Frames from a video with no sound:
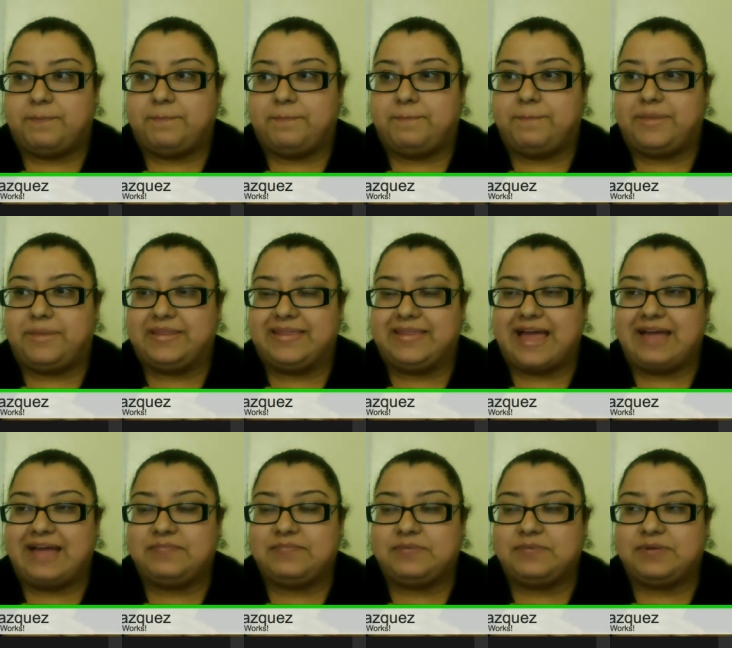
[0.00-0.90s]
But
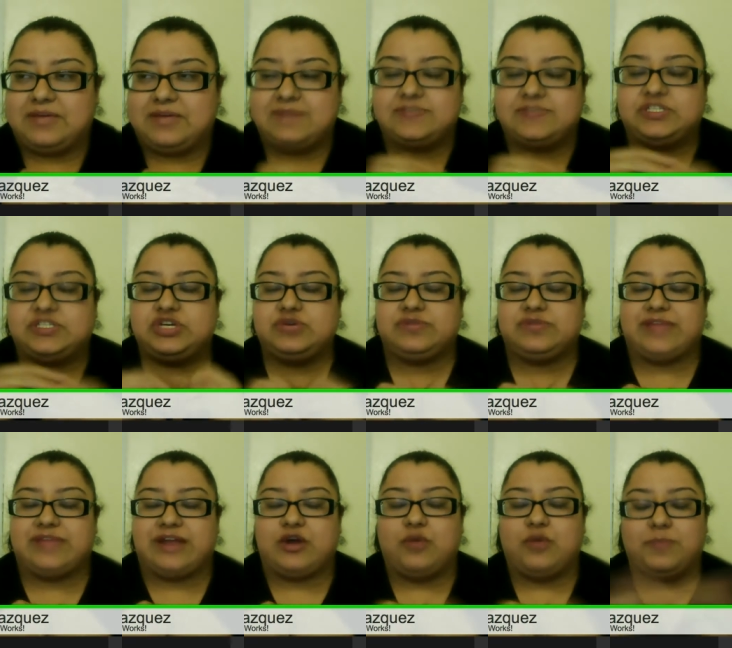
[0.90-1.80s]

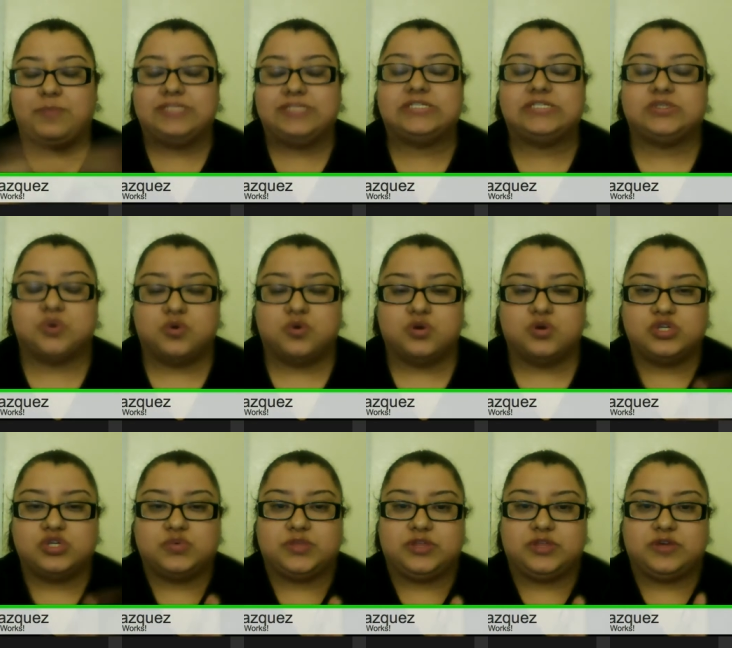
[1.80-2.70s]
that opens
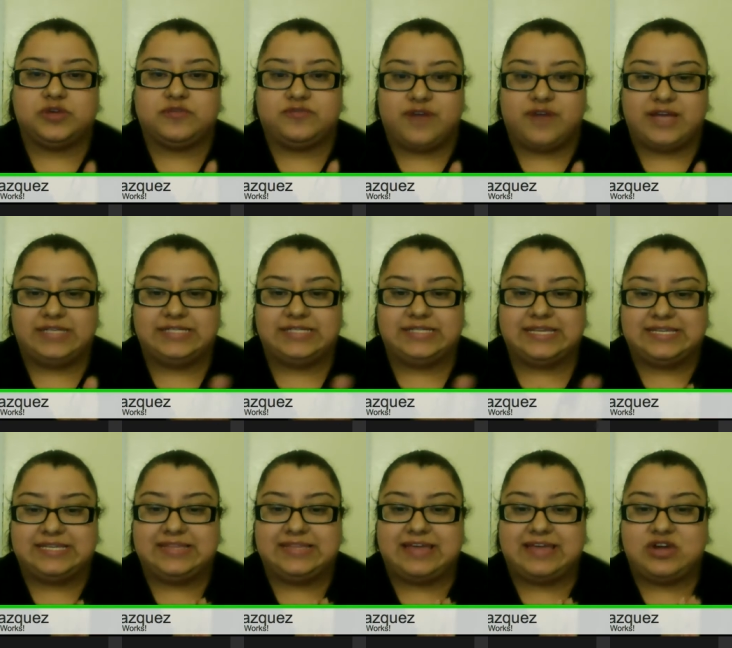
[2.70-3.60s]
doors with your friends. They
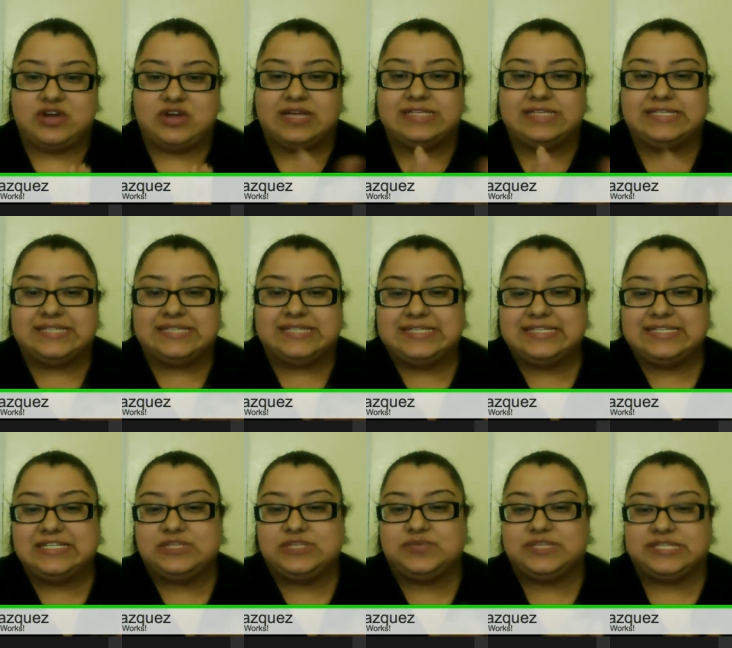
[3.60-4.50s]
see that you're
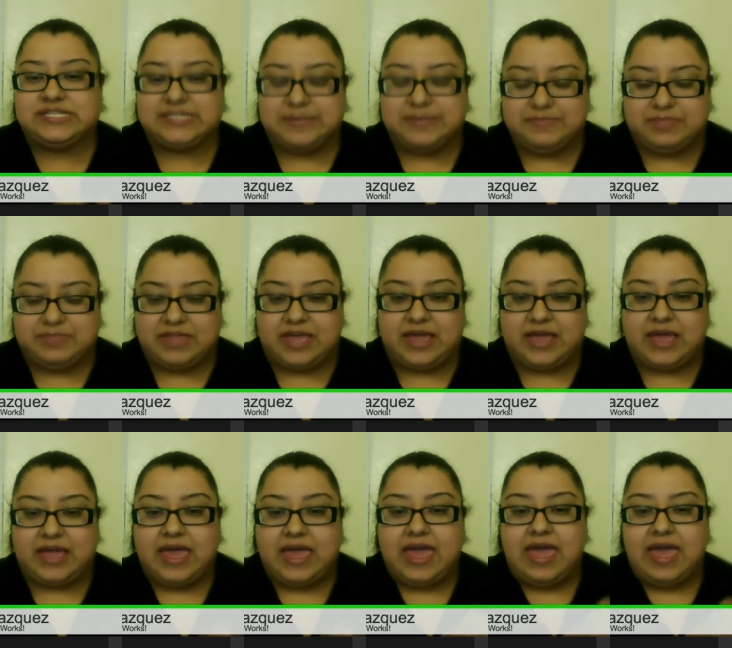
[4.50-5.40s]
consistent with something.
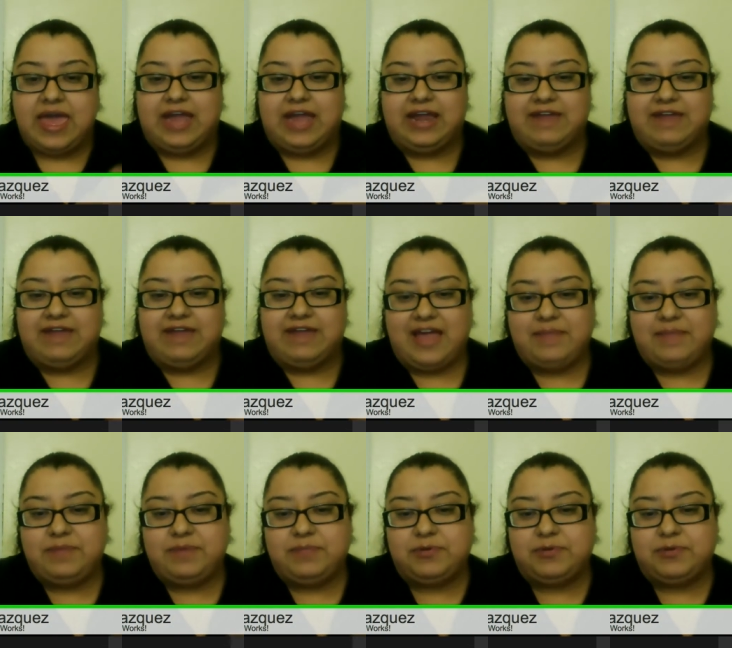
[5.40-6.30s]
And I've had
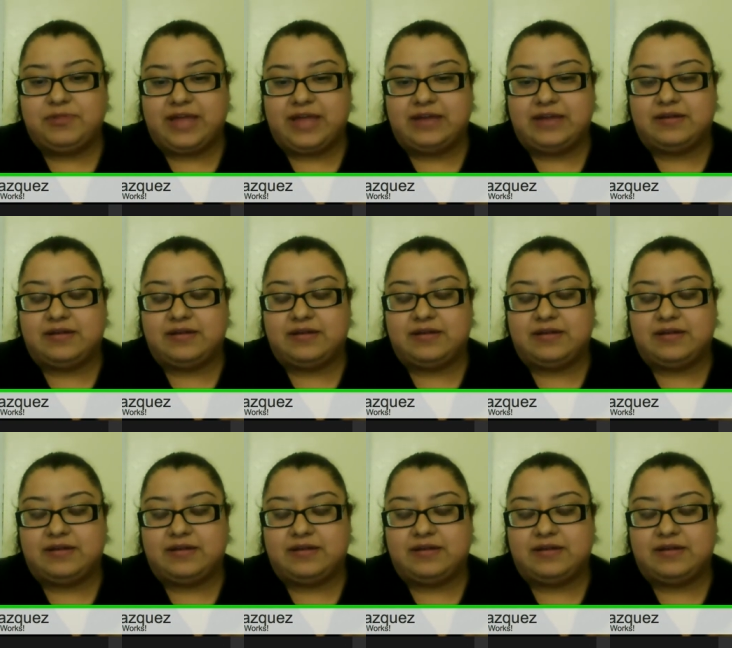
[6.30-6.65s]
people that